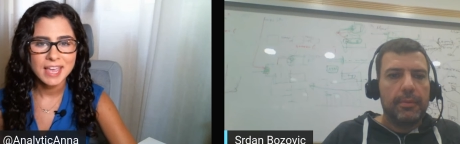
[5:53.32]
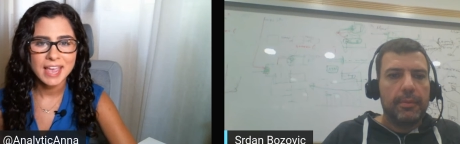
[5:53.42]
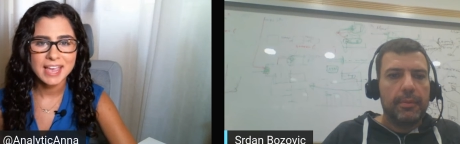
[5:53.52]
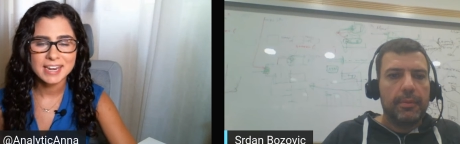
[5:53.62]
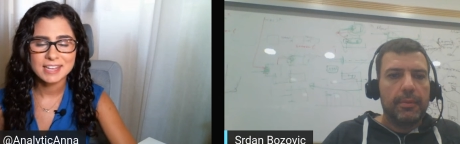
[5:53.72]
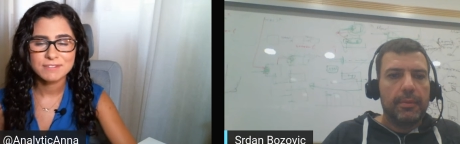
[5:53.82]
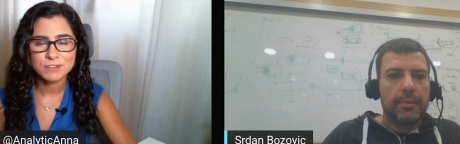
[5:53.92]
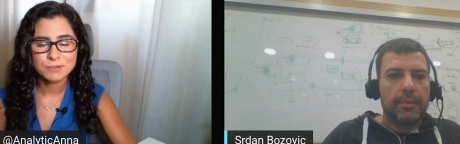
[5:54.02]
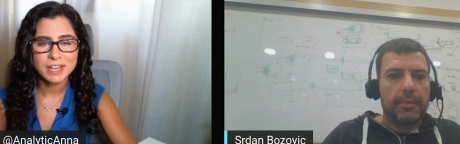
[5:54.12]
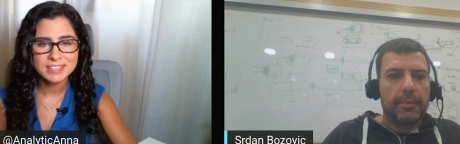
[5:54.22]
Speaker 1: And
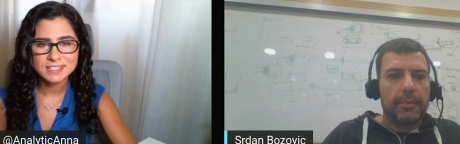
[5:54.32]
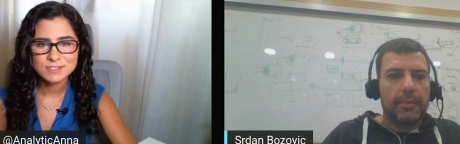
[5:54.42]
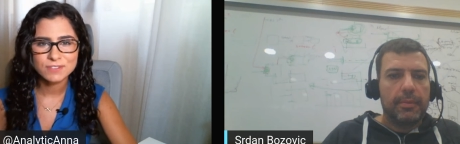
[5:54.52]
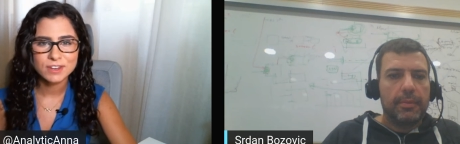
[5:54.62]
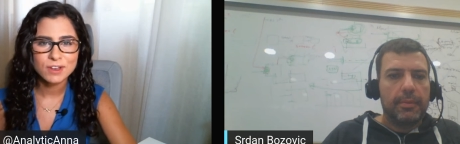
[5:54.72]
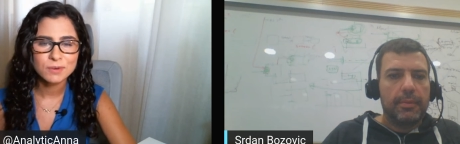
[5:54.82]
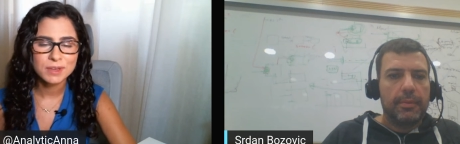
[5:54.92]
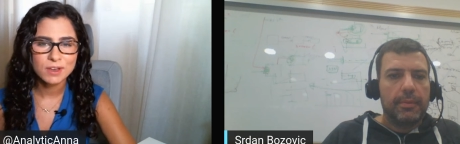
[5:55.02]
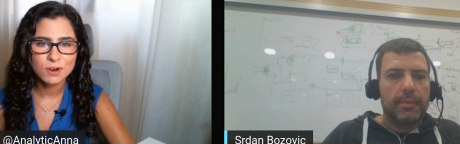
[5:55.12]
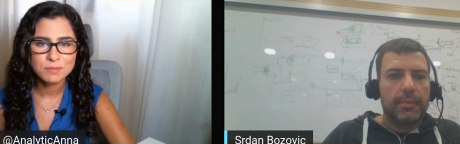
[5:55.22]
if you like this
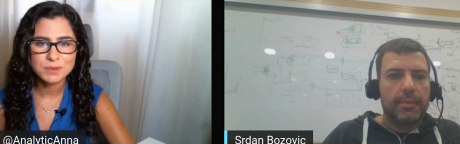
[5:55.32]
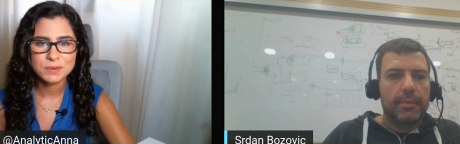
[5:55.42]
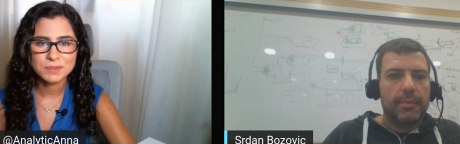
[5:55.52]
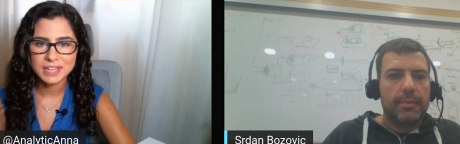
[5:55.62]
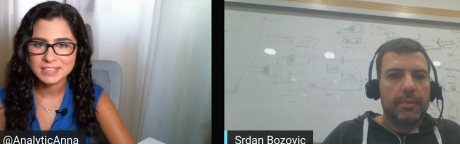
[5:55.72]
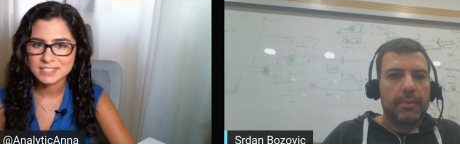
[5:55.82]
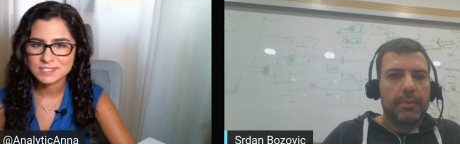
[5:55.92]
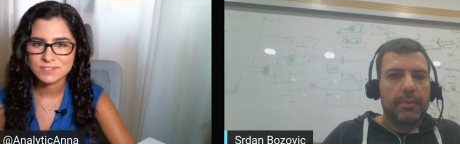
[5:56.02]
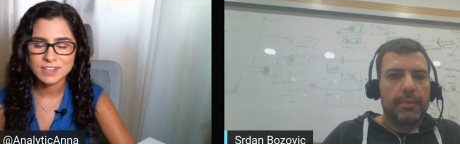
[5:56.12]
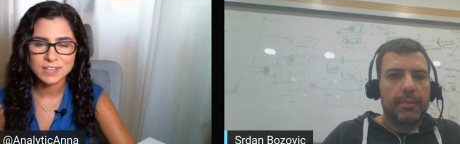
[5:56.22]
video, we hope you like
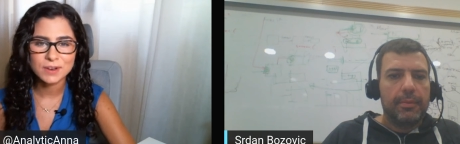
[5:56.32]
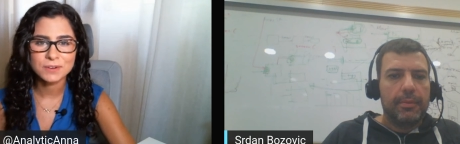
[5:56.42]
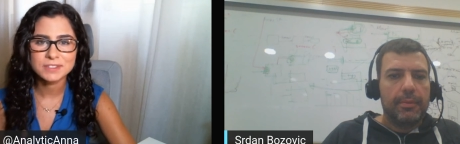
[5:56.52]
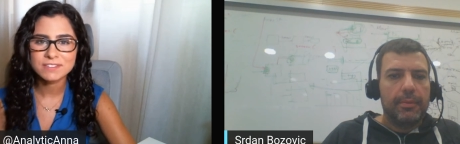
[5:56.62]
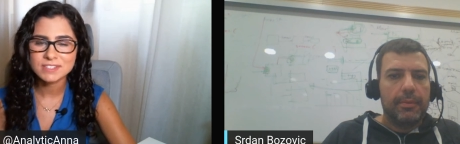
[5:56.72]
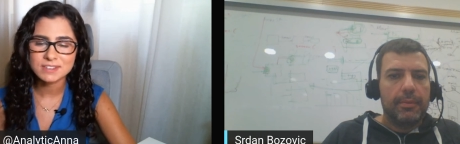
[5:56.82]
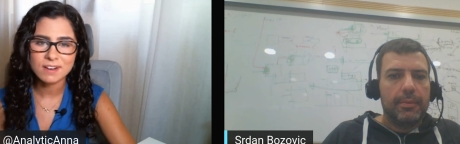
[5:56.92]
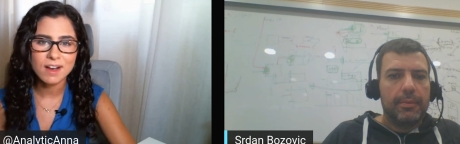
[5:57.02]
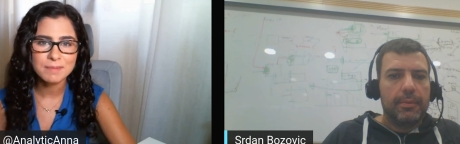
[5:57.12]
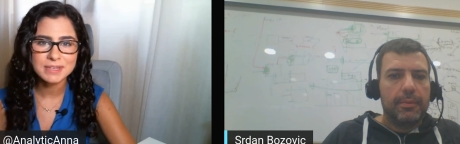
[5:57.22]
this video. Leave us
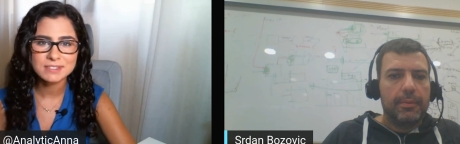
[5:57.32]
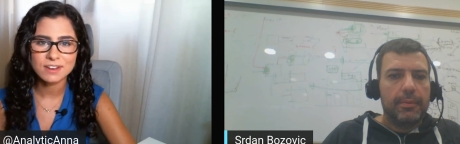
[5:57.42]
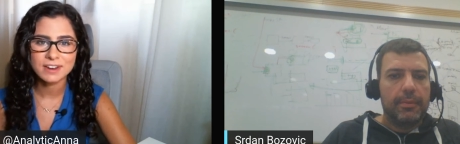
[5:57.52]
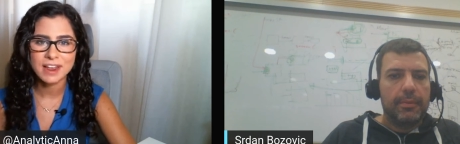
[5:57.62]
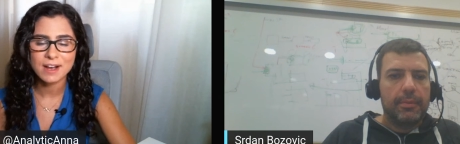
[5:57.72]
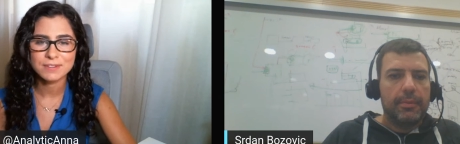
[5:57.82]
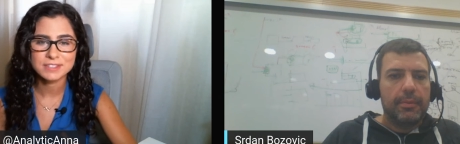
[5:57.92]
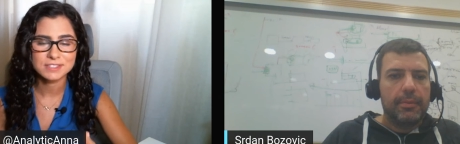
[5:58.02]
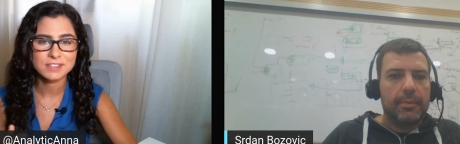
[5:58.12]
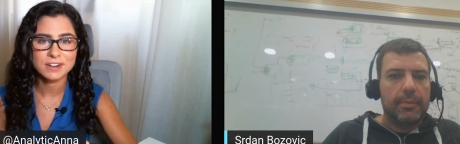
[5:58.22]
a comment on
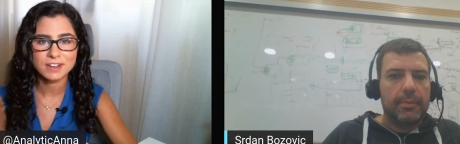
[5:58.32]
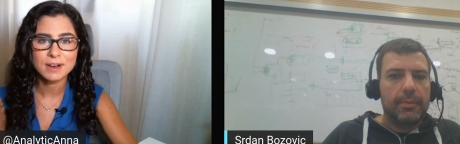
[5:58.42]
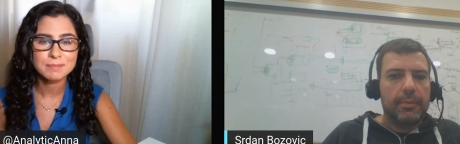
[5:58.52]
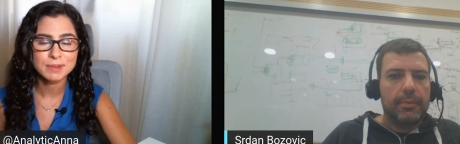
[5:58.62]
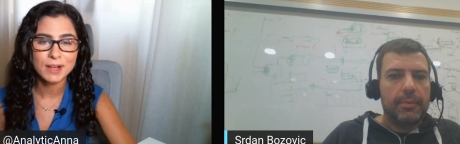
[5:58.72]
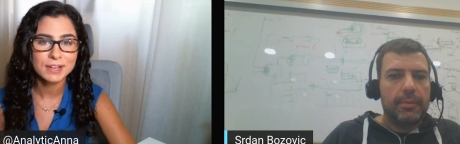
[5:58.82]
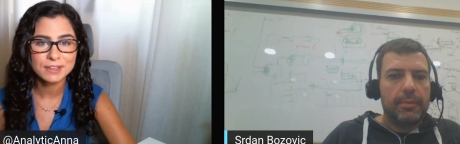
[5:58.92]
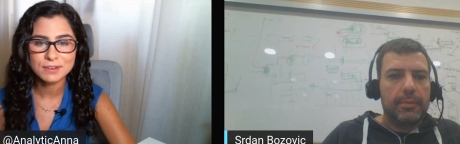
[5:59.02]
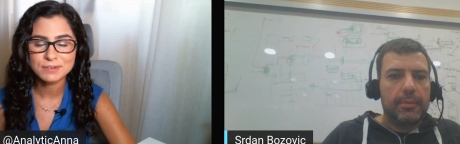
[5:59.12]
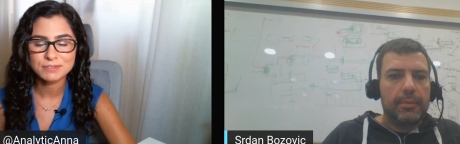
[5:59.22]
how this is going to unblock
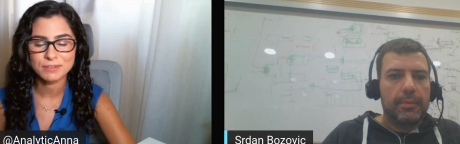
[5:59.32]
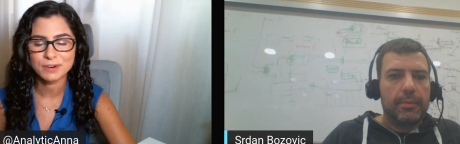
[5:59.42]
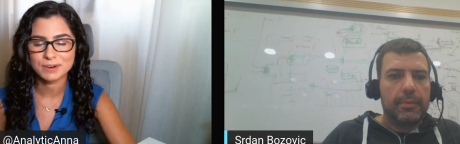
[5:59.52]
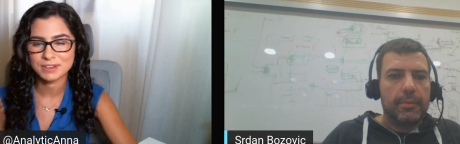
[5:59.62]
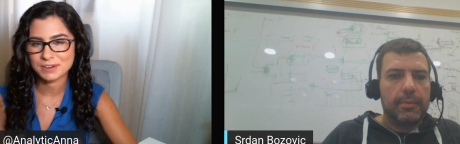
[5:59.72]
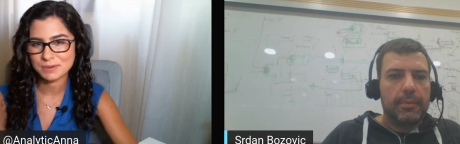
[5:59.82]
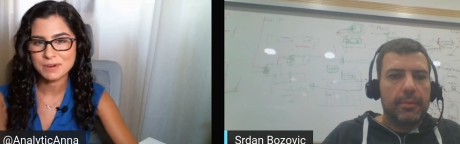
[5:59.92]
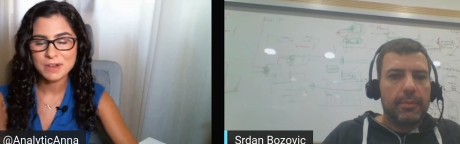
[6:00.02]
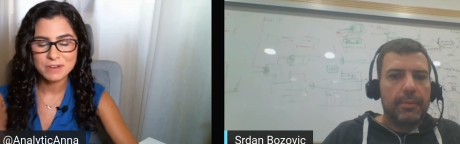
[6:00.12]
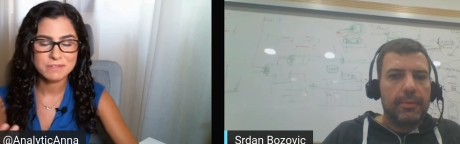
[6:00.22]
you for, you
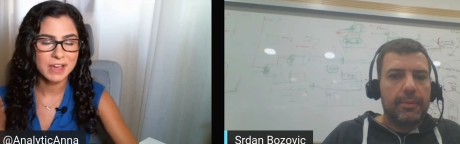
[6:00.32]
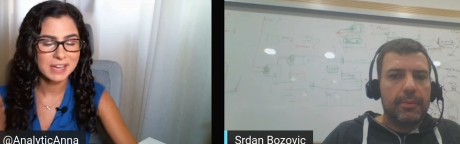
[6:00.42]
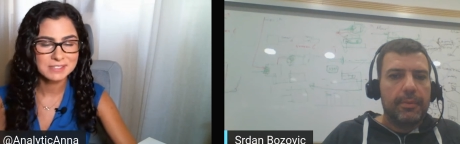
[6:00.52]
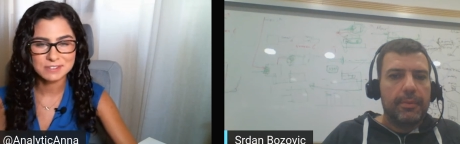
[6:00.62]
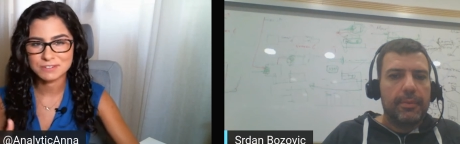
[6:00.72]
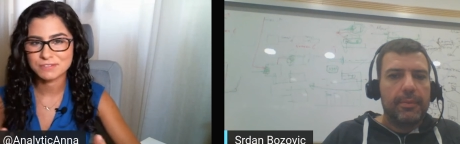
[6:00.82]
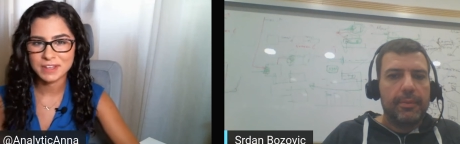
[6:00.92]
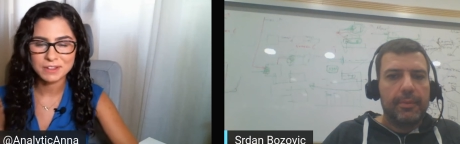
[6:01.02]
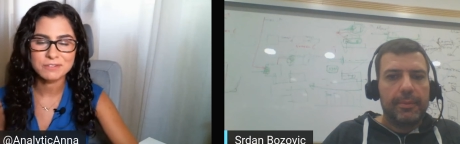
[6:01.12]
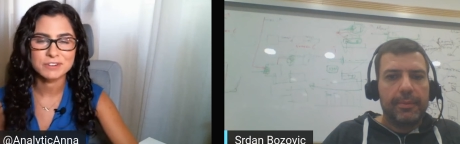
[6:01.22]
know, faster
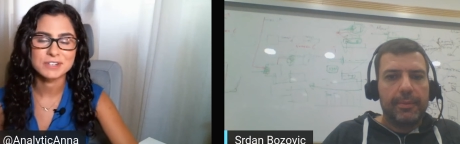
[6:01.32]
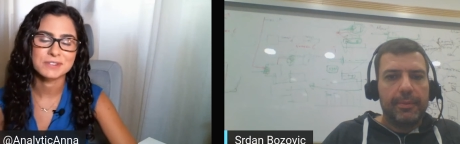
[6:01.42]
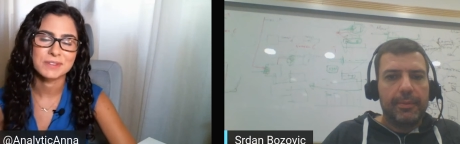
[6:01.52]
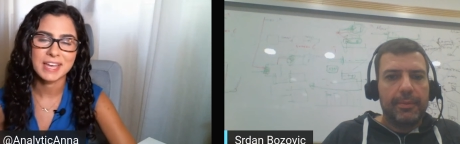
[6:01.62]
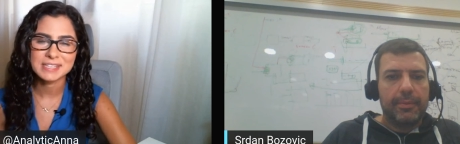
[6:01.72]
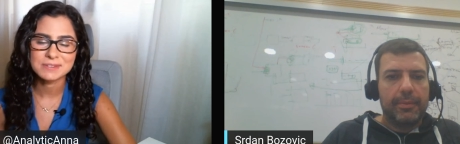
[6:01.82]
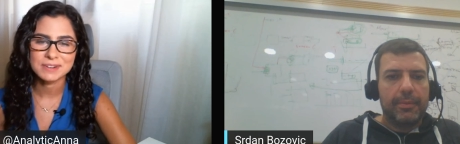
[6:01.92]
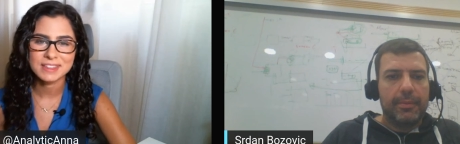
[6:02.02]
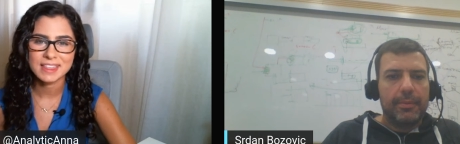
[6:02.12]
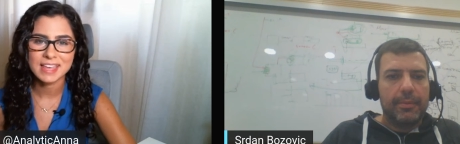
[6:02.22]
failovers or that
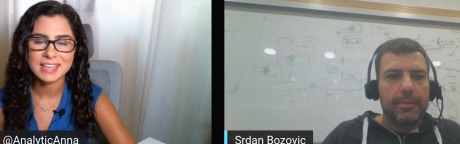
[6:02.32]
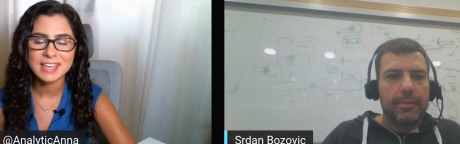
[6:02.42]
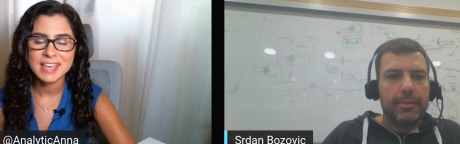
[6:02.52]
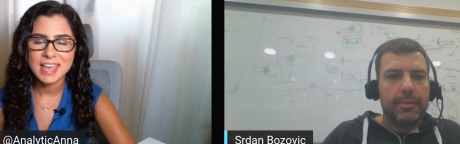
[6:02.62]
sort of thing.